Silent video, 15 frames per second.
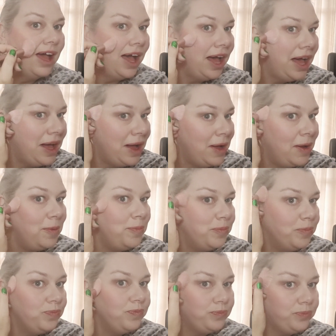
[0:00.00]

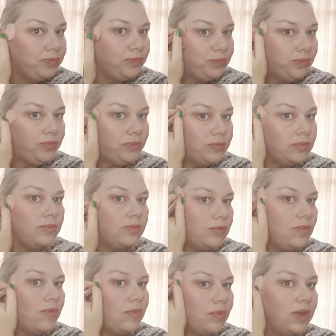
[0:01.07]
And
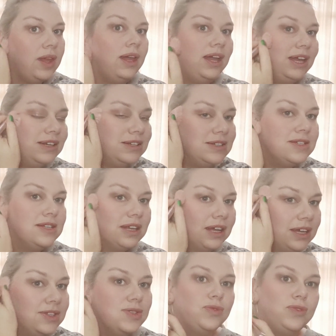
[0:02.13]

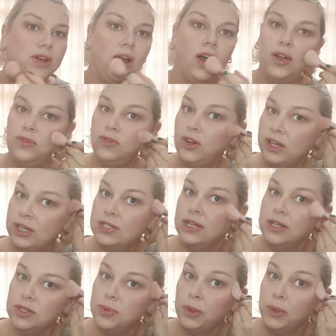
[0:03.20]
I find it